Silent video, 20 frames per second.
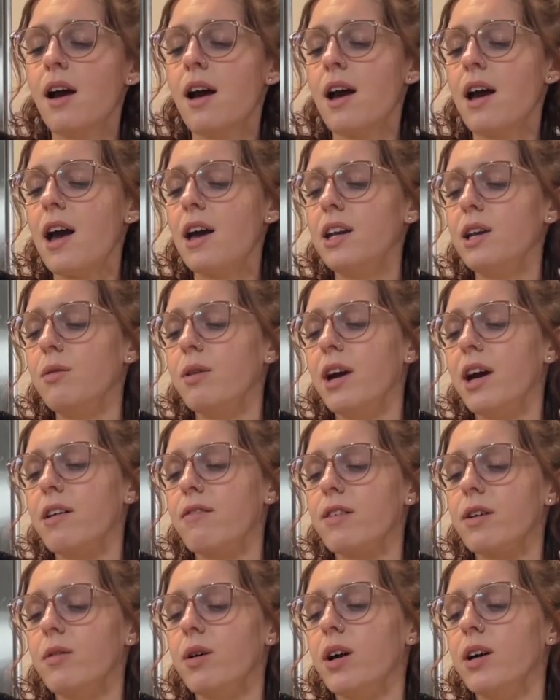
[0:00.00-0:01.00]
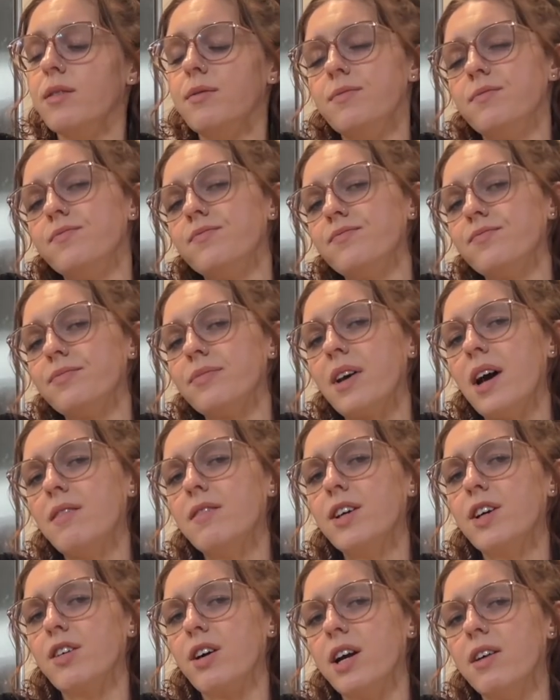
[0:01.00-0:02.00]
Anyway, everyone, have
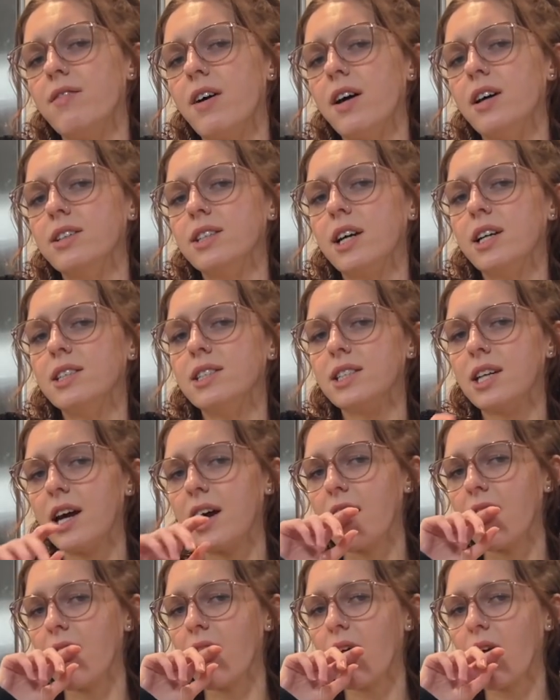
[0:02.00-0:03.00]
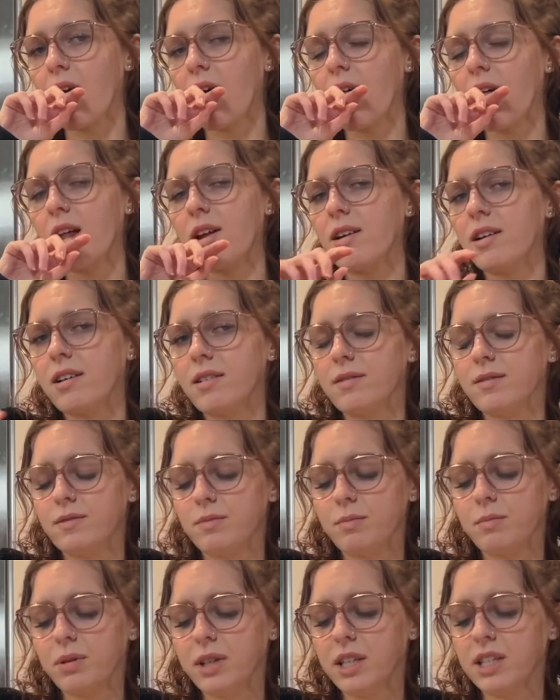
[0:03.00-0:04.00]
a great Valentine's Day.
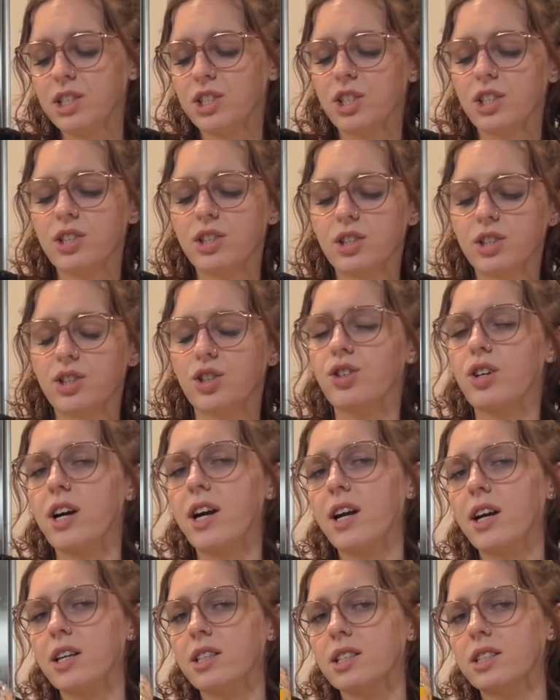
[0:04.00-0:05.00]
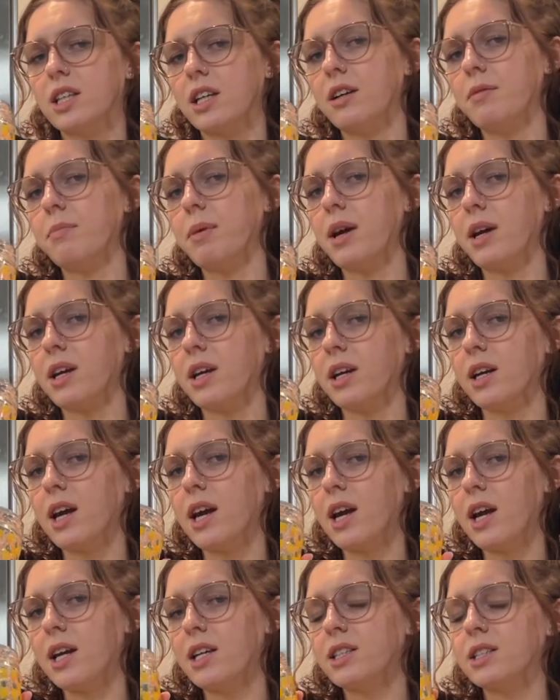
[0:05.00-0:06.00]
Please just drink instead of baking
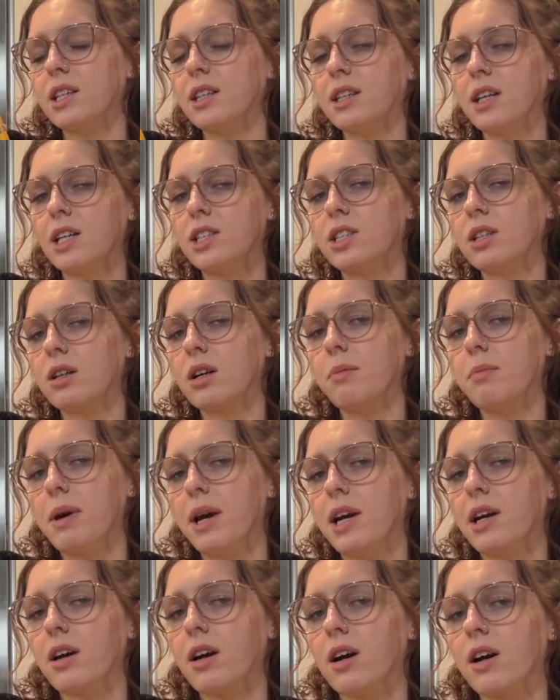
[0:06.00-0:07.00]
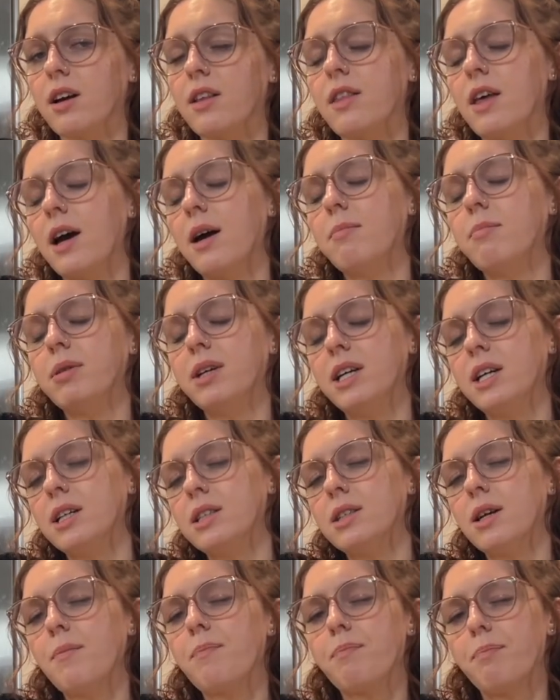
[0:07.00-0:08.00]
cakes, unless you're a baker. Then
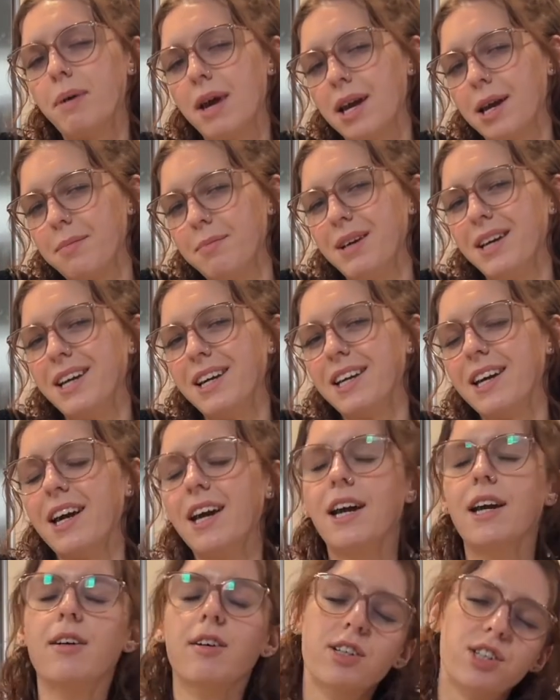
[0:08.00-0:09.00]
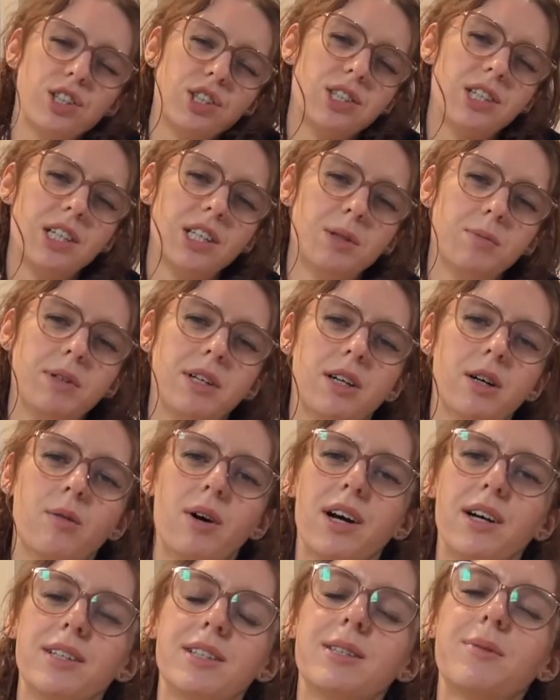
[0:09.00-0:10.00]
please bake me a cake or just teach me your
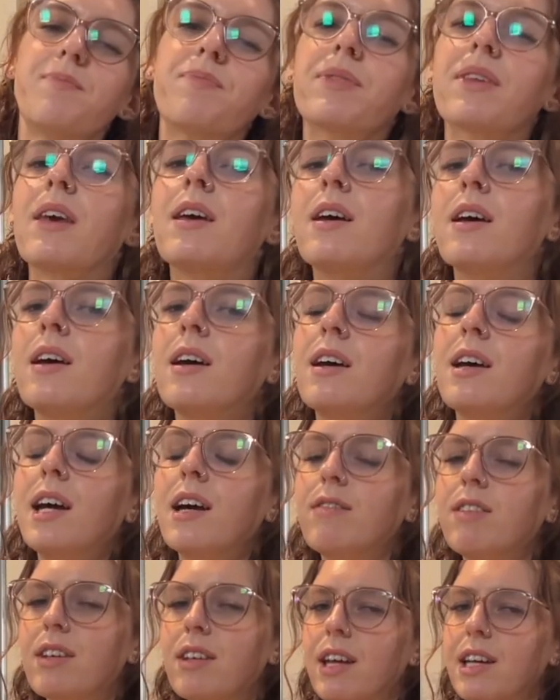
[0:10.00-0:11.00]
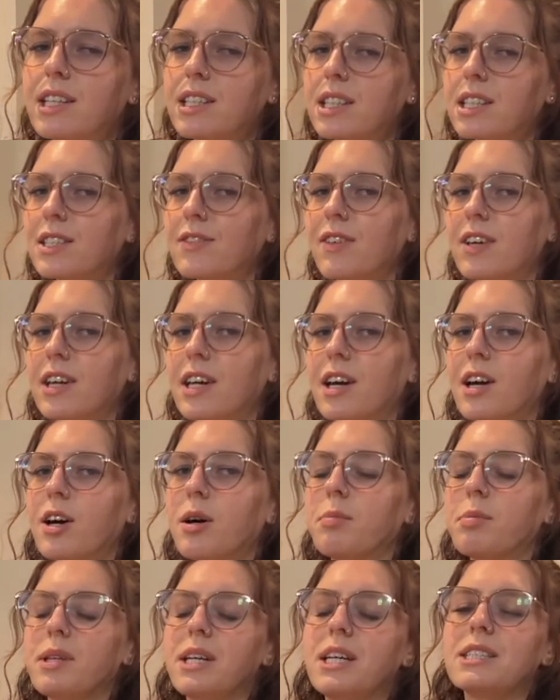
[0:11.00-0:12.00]
ways. If you liked this video,
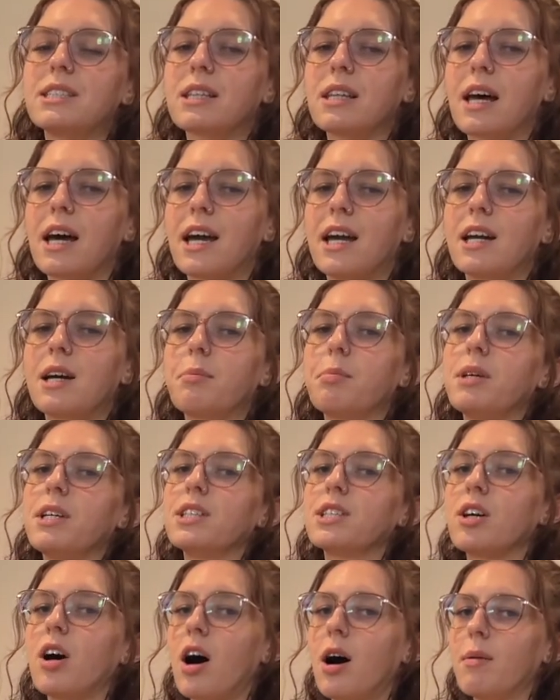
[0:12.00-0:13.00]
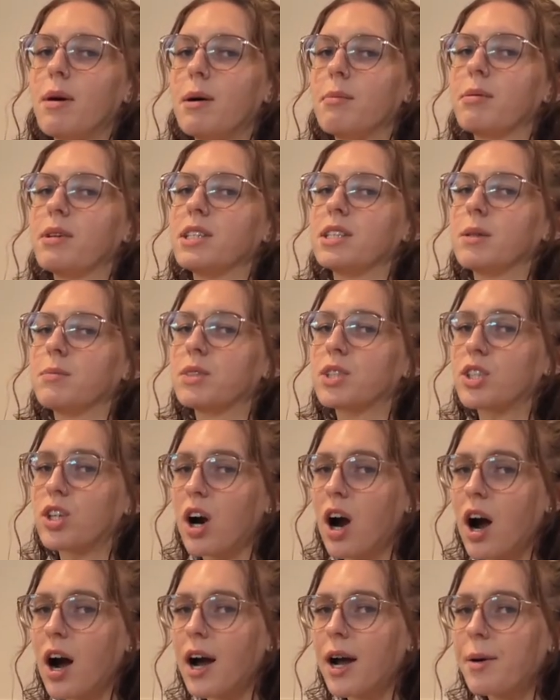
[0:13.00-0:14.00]
please like, please comment, please
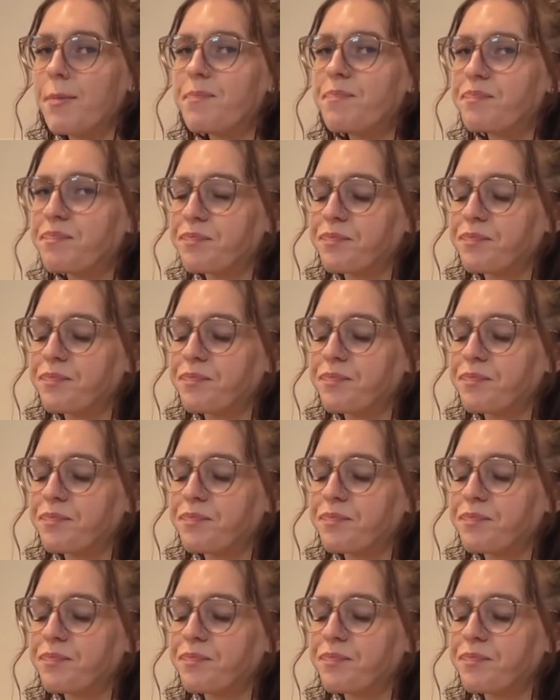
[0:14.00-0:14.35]
subscribe.